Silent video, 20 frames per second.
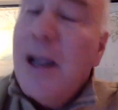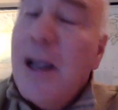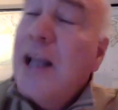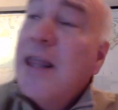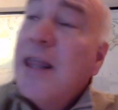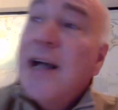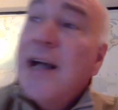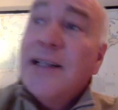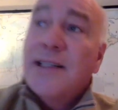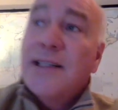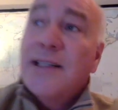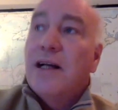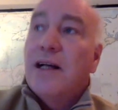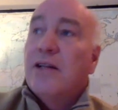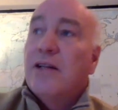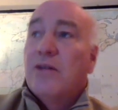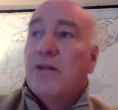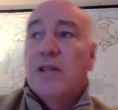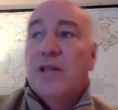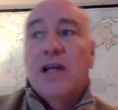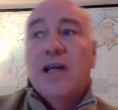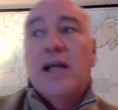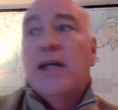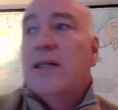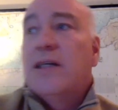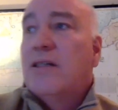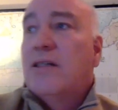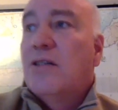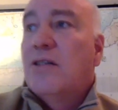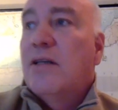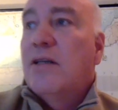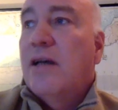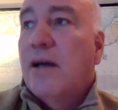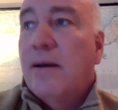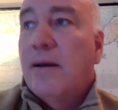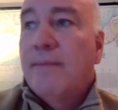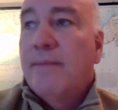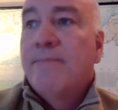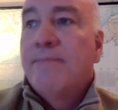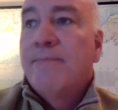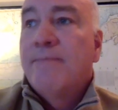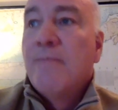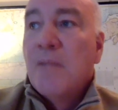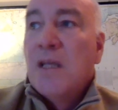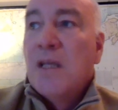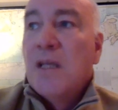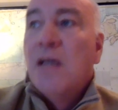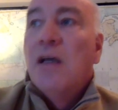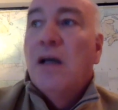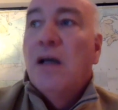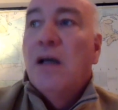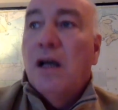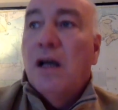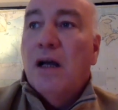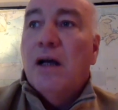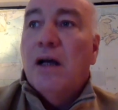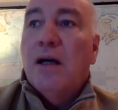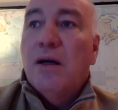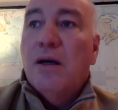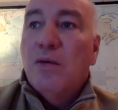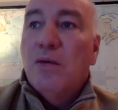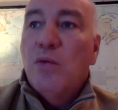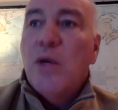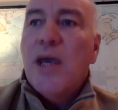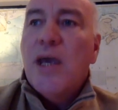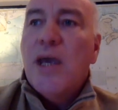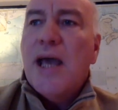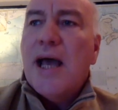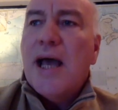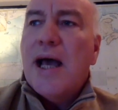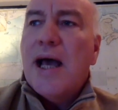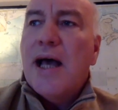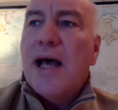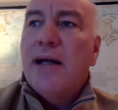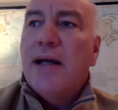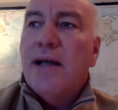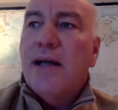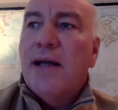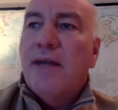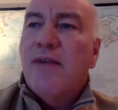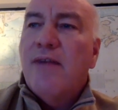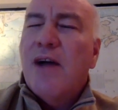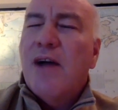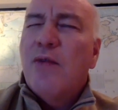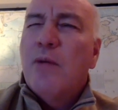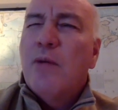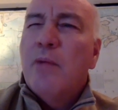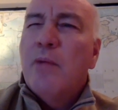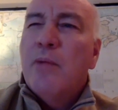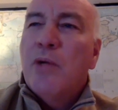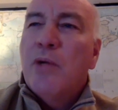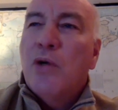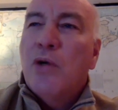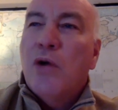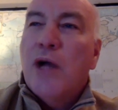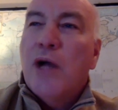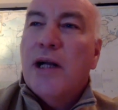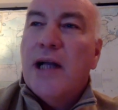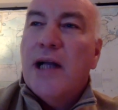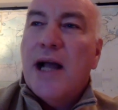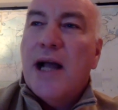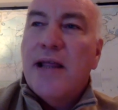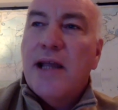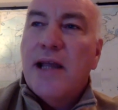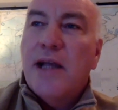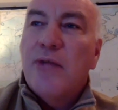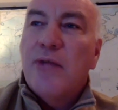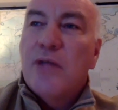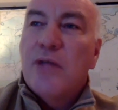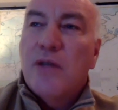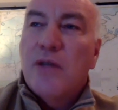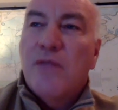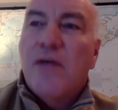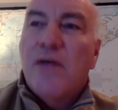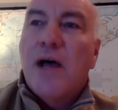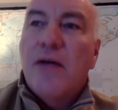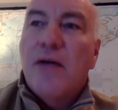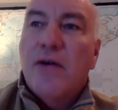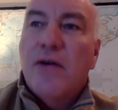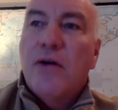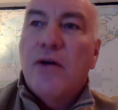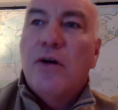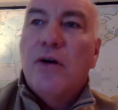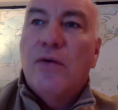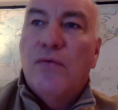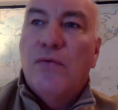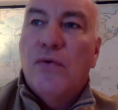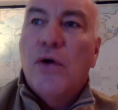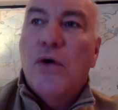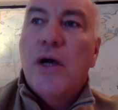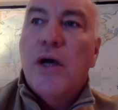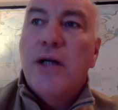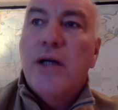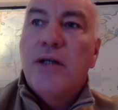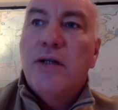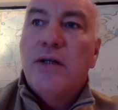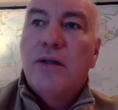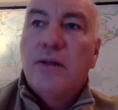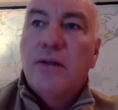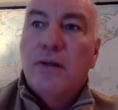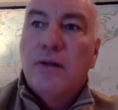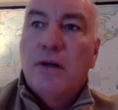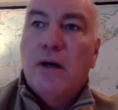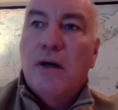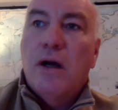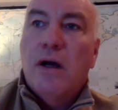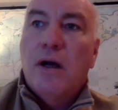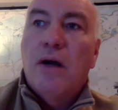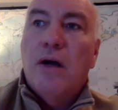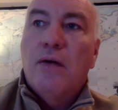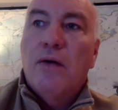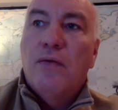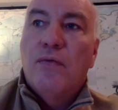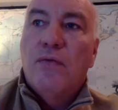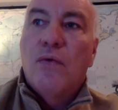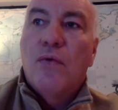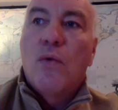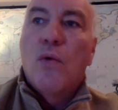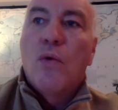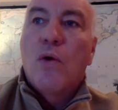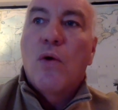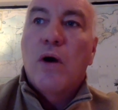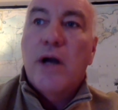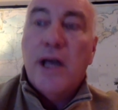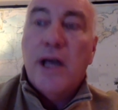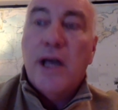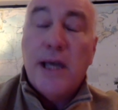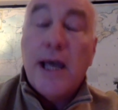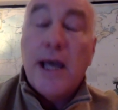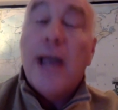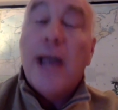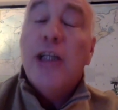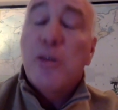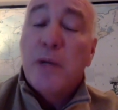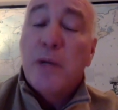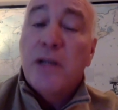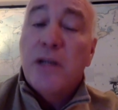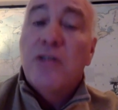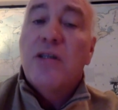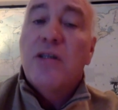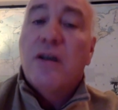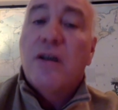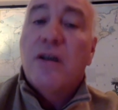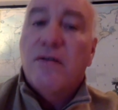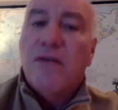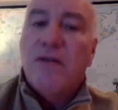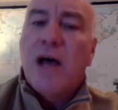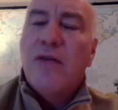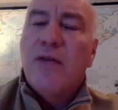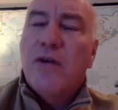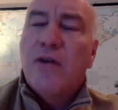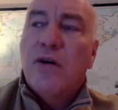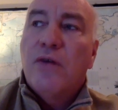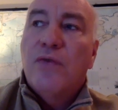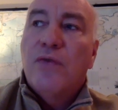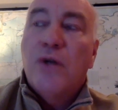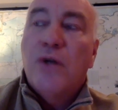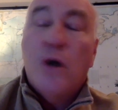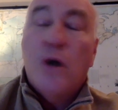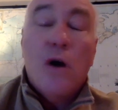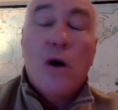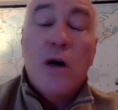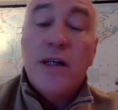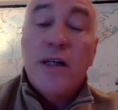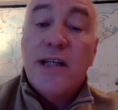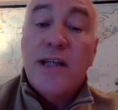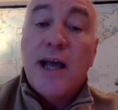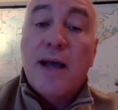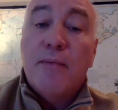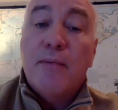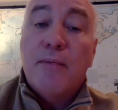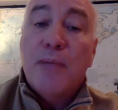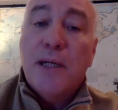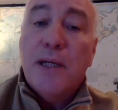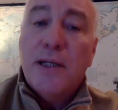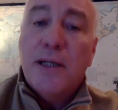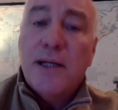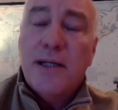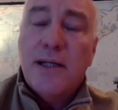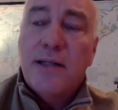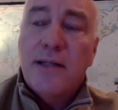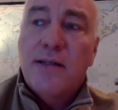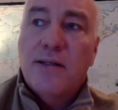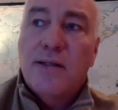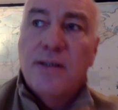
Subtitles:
that's the other thing is. We had, if I remember correctly, I think it was a 500-foot for engagements of 500-foot hard deck, because